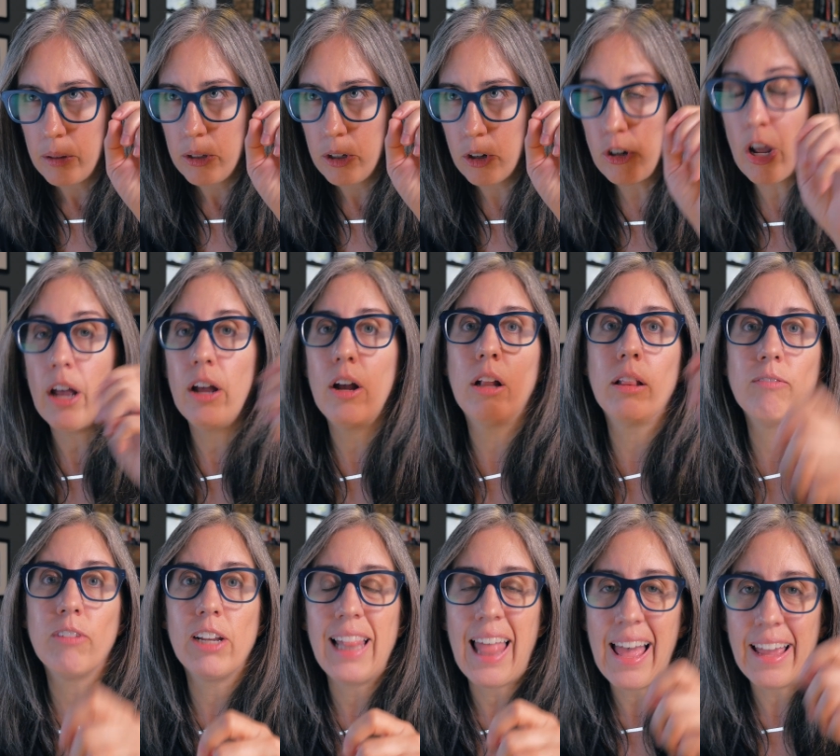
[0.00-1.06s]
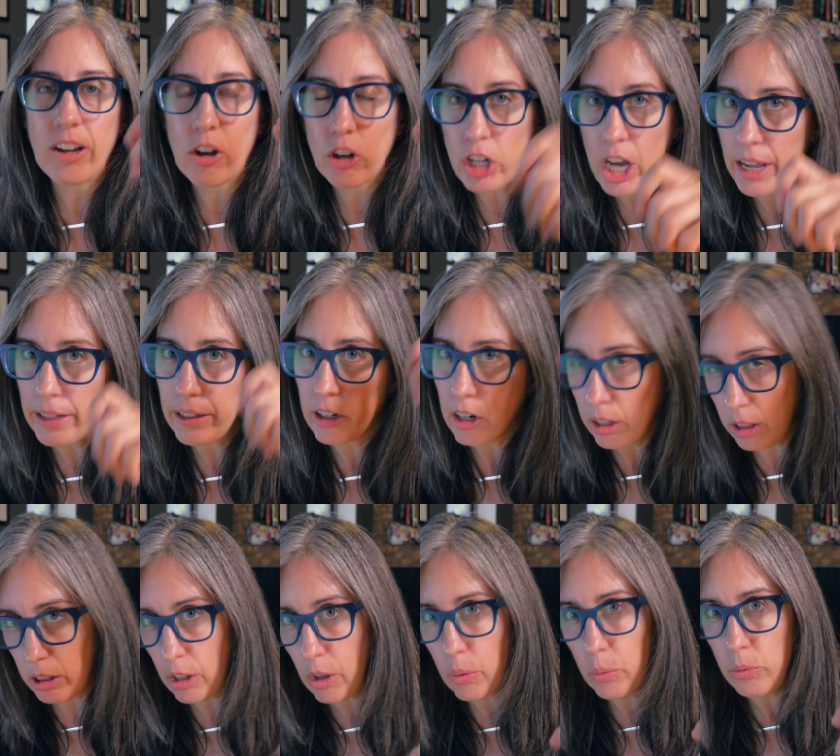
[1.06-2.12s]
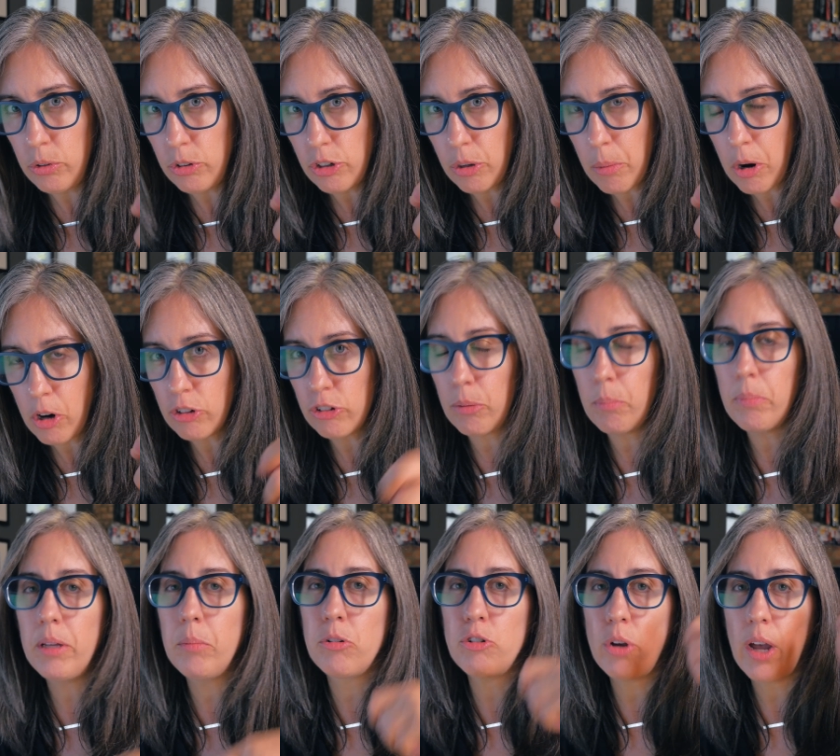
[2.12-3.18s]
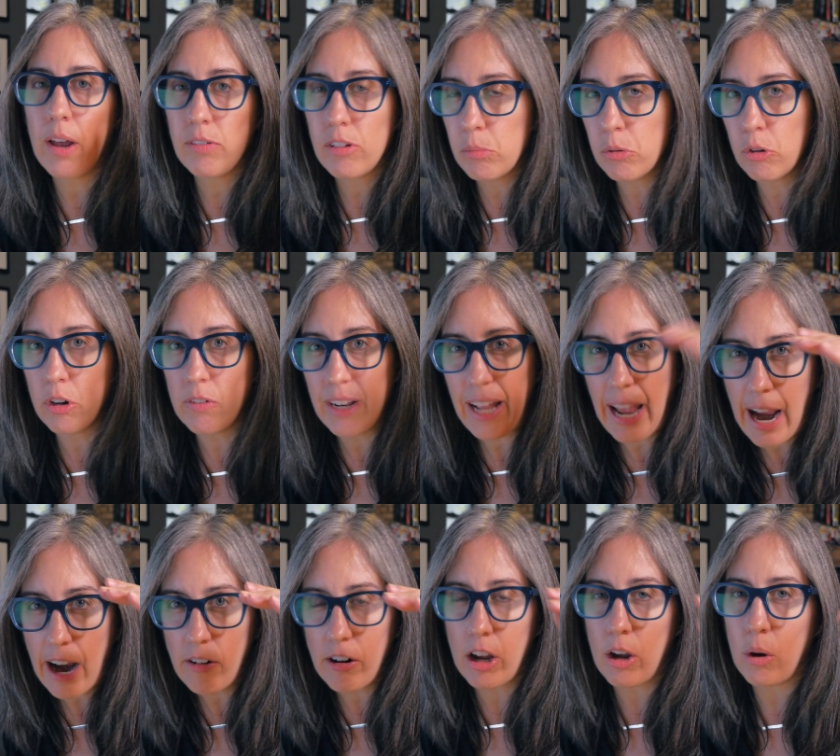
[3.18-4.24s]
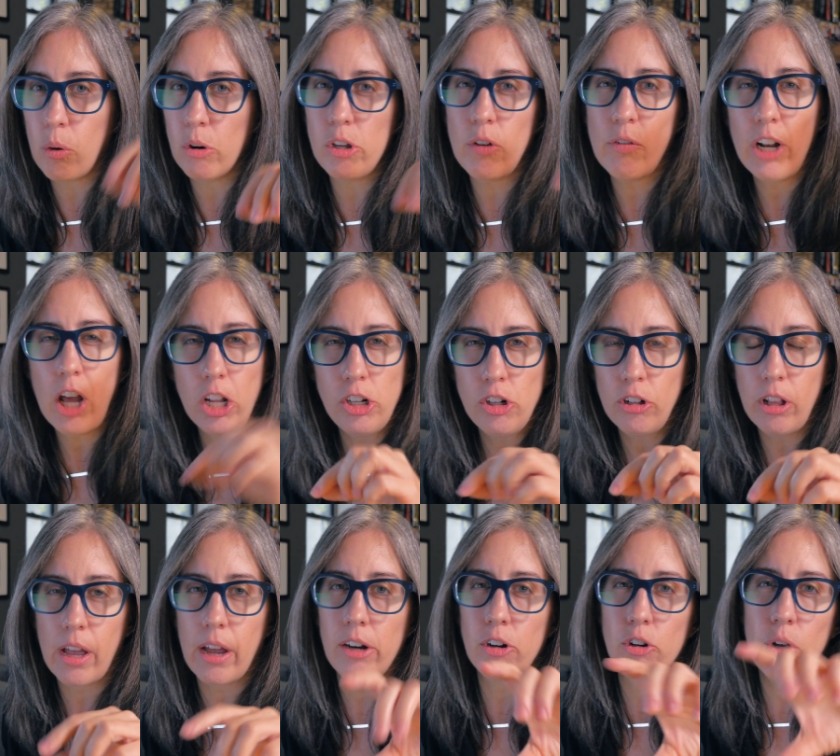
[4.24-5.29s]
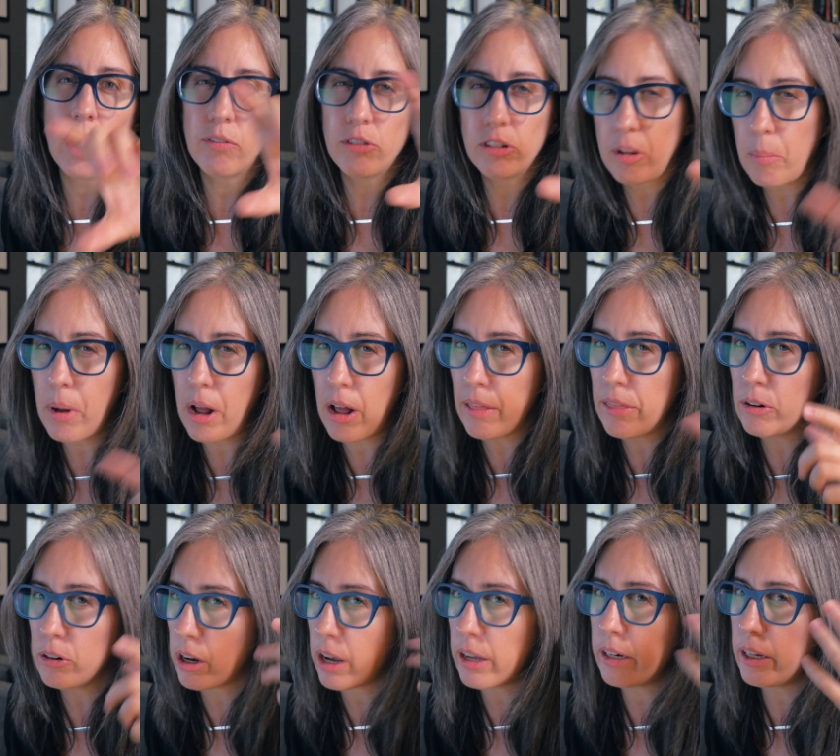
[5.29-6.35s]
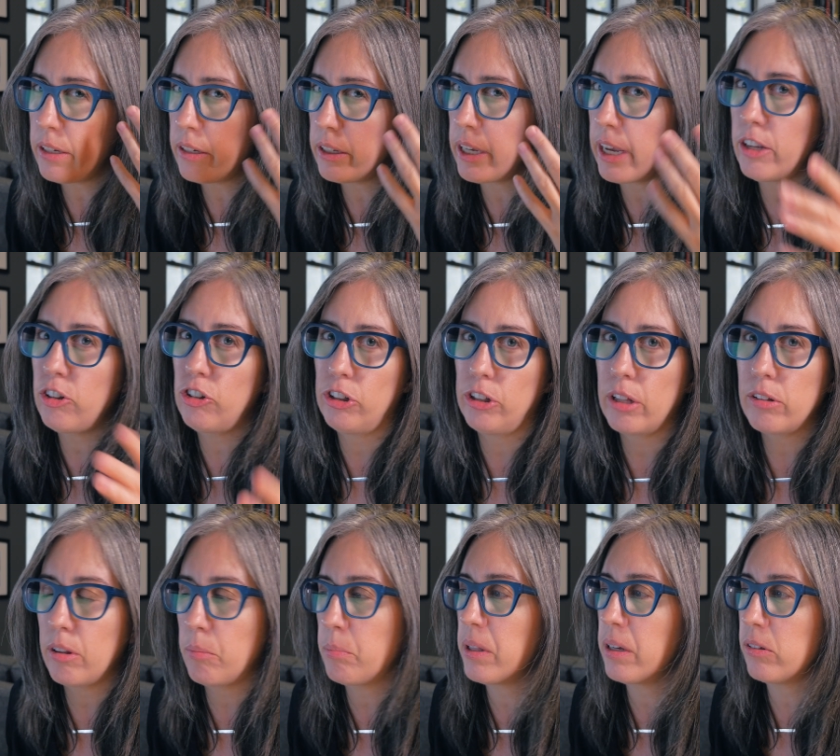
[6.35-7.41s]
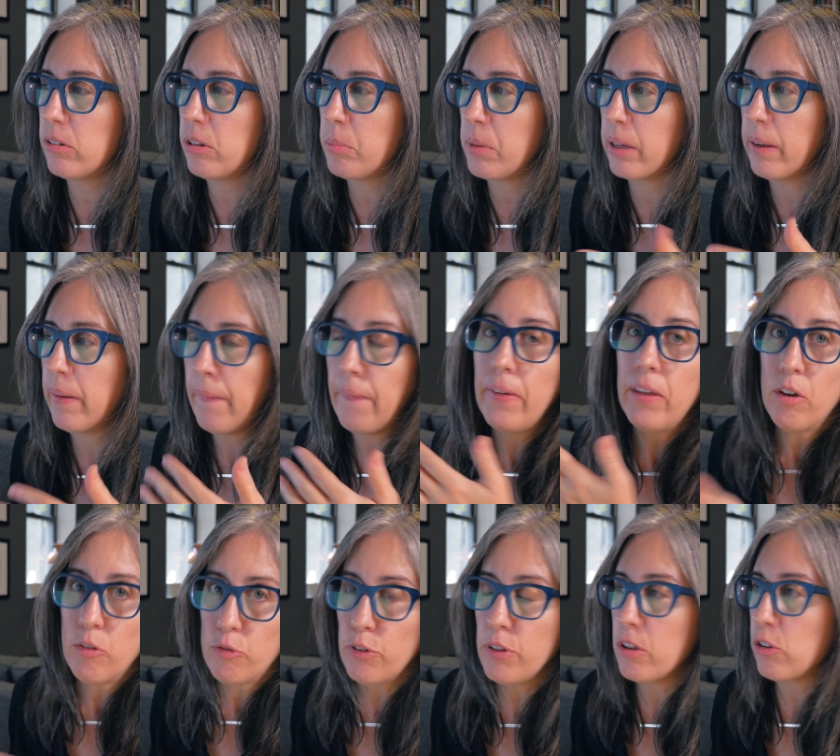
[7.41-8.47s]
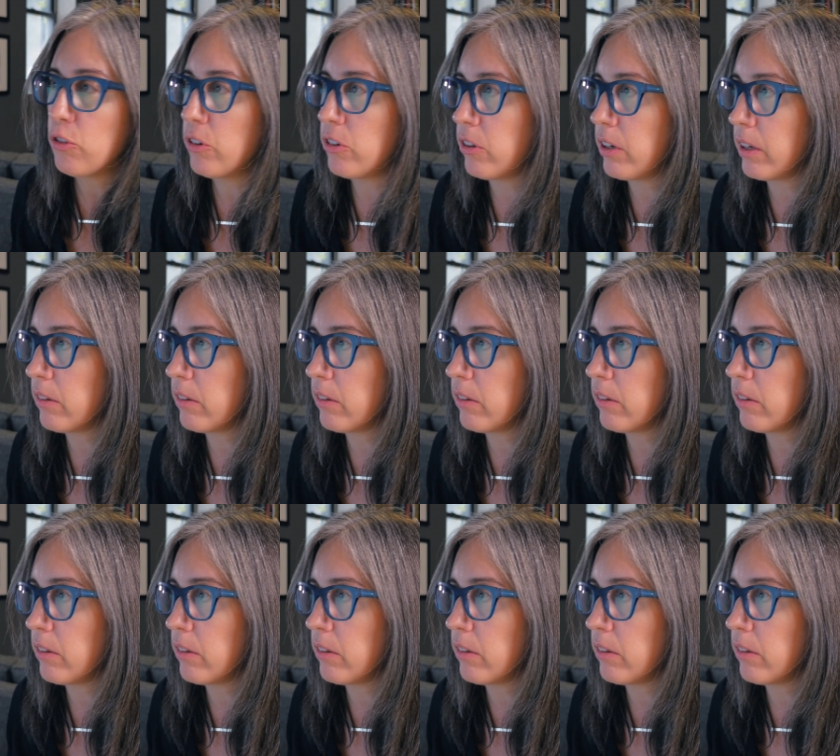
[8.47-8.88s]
you're not uh, relying on color alone to mark something, but you have some sort of an arrow or you have an underline or you have some other kind of indication that something is something for this reason